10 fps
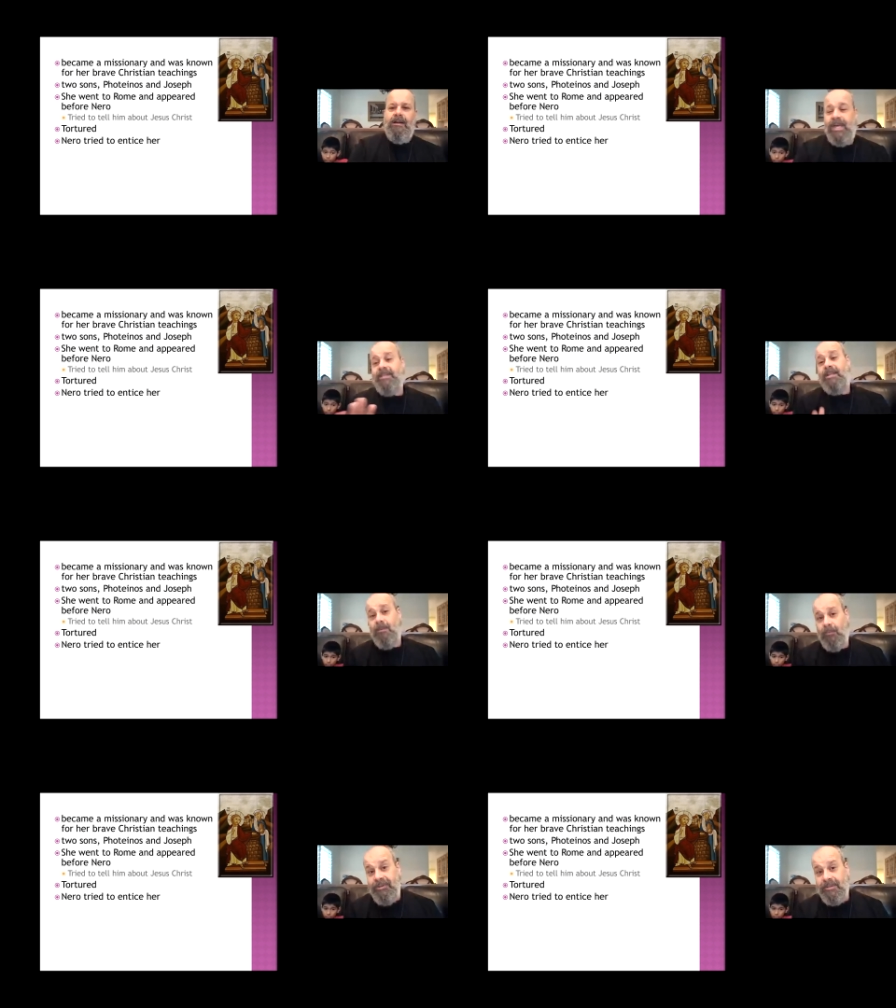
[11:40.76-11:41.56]
That didn't
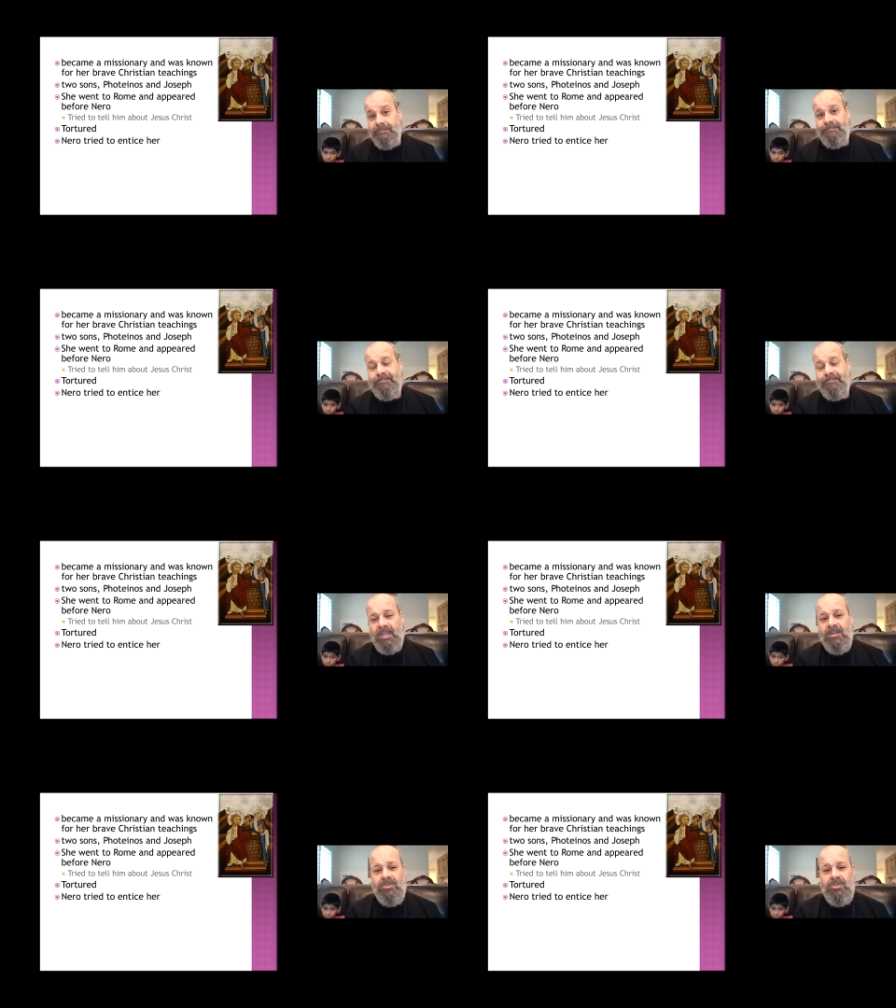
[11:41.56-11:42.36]
work.
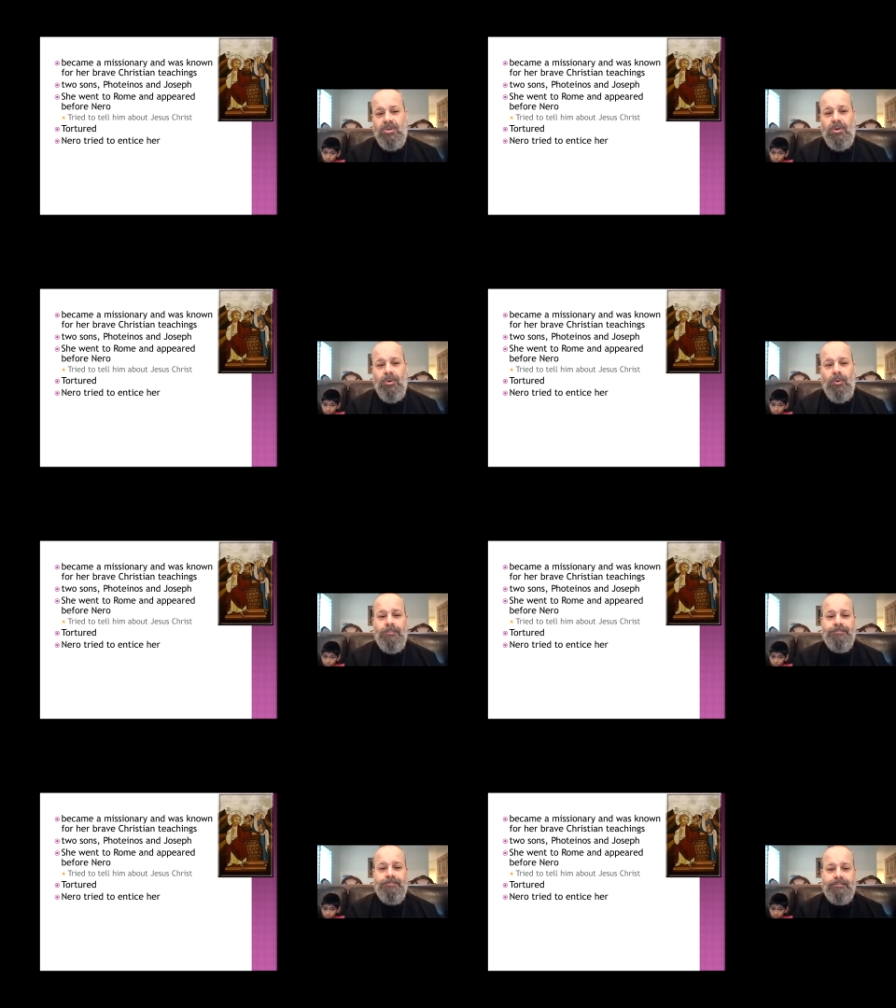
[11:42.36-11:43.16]

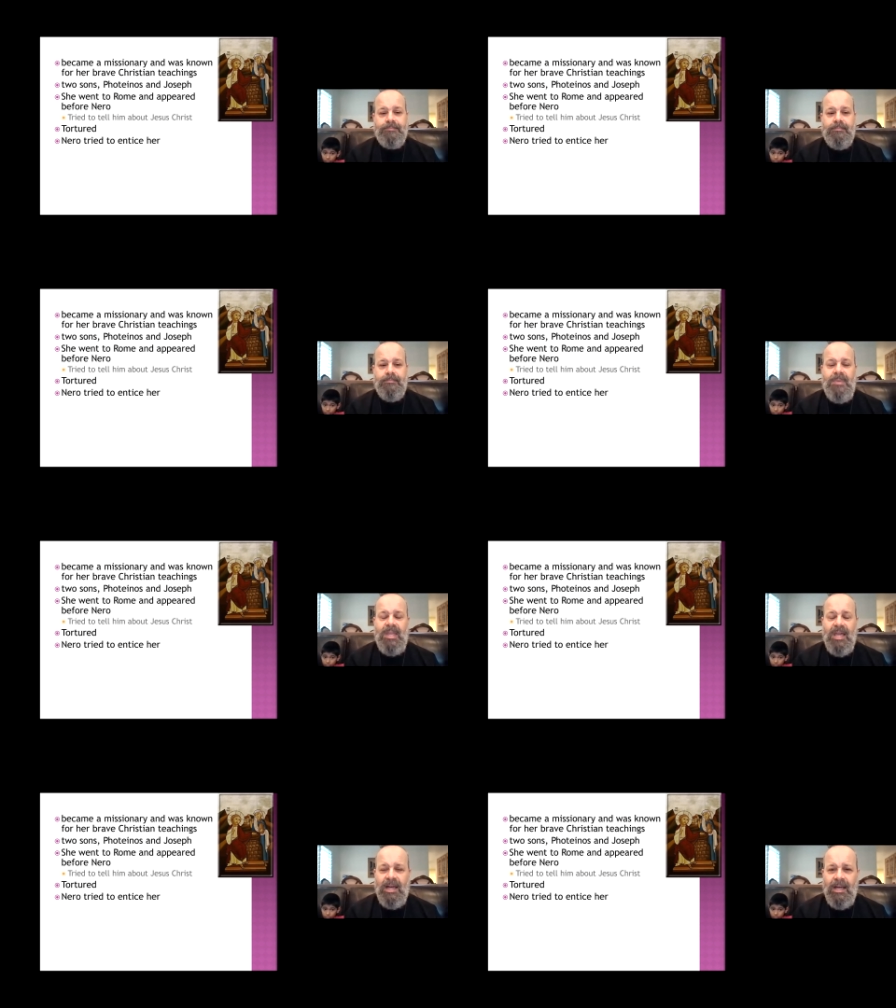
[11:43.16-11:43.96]
So
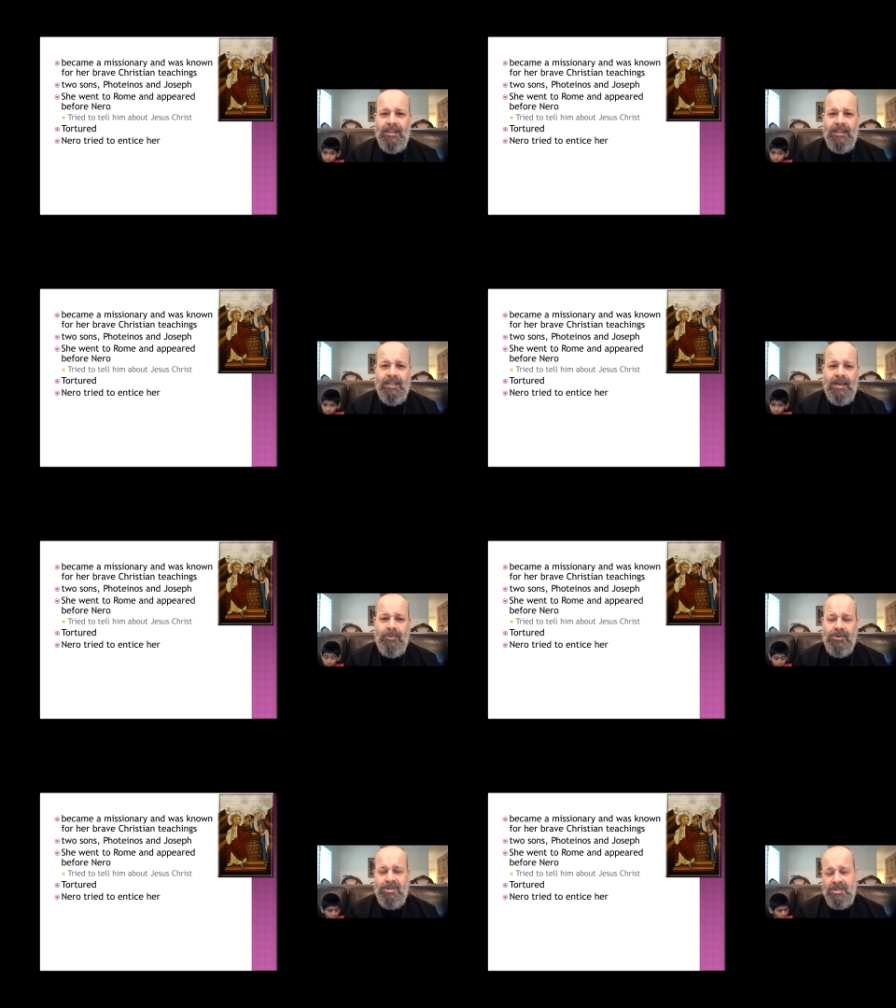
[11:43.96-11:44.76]
uh, the
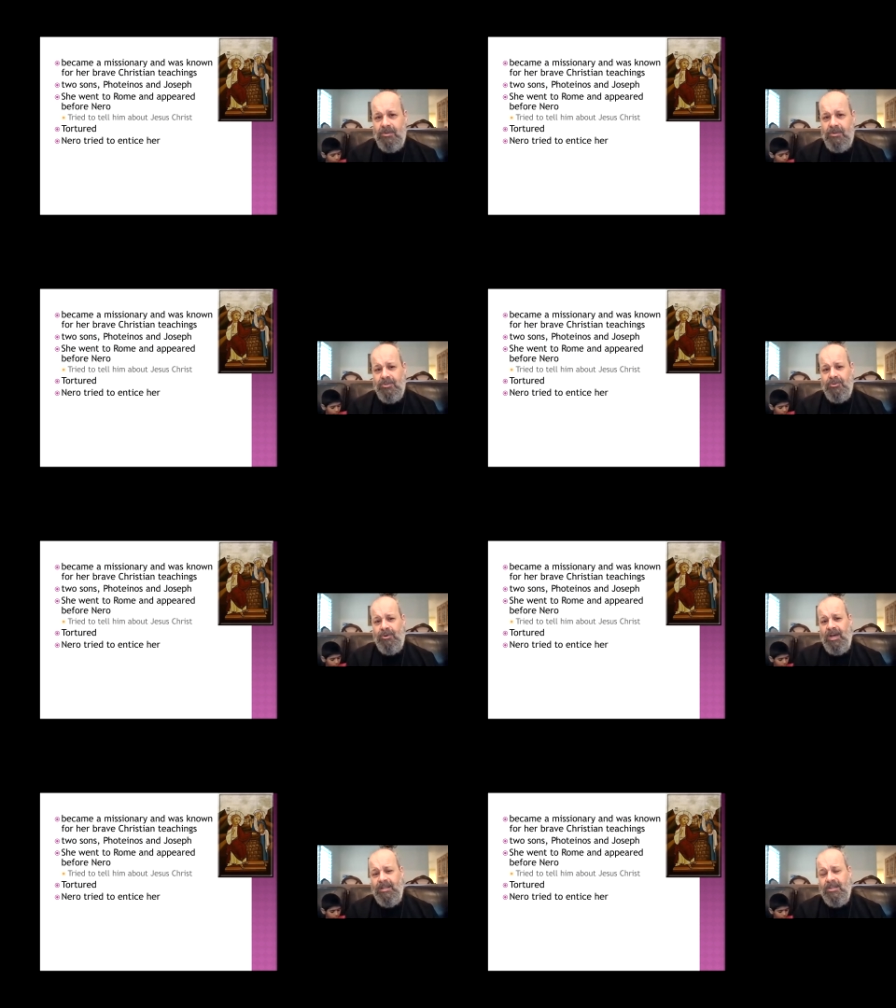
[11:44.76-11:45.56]
Emperor Nero
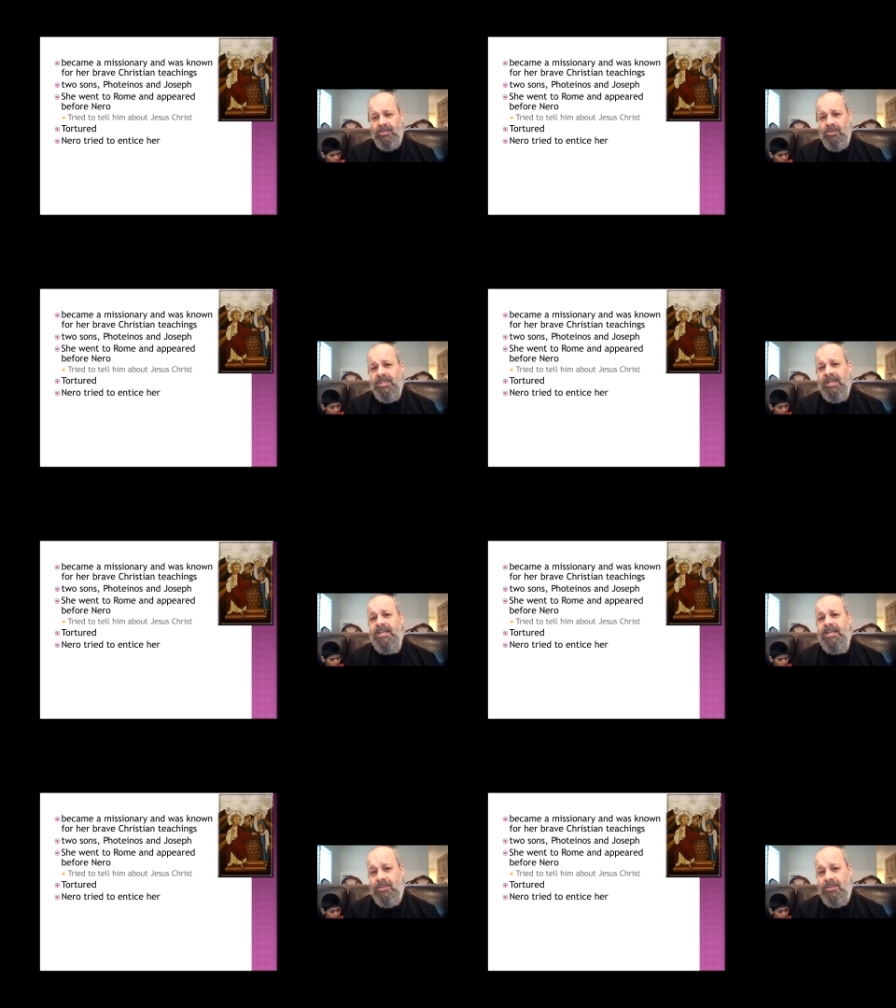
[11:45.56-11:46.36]
tried to
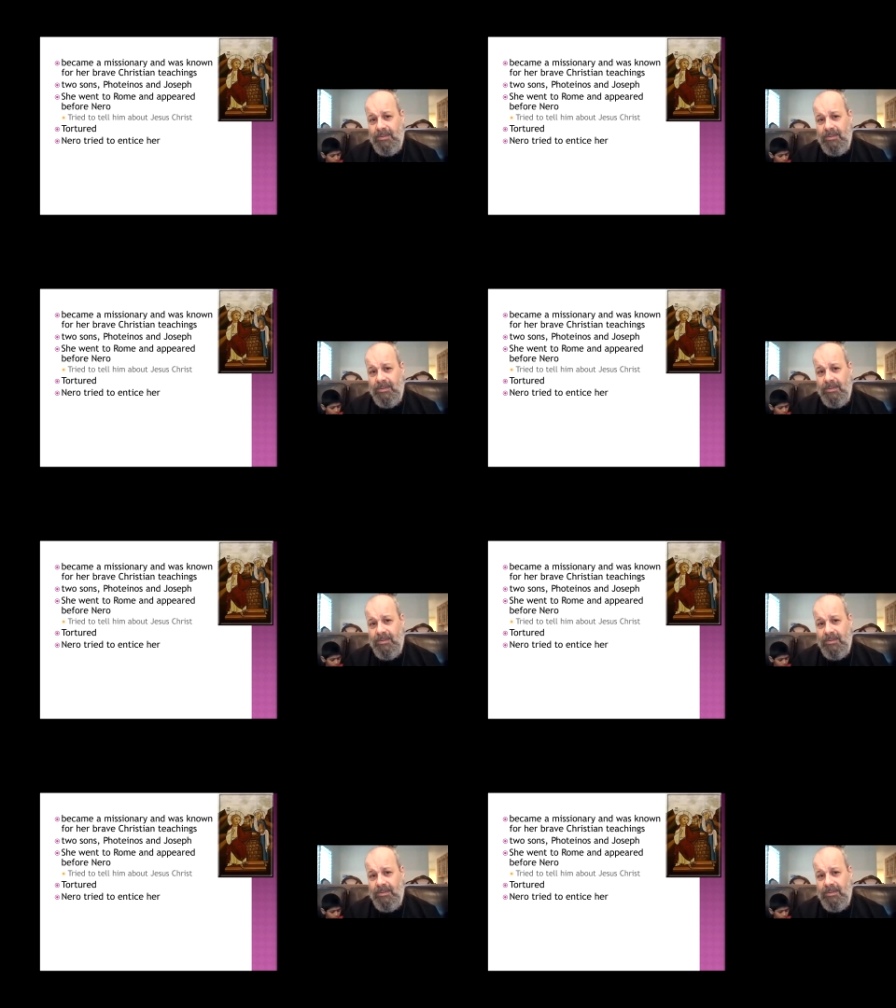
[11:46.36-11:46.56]
entice her.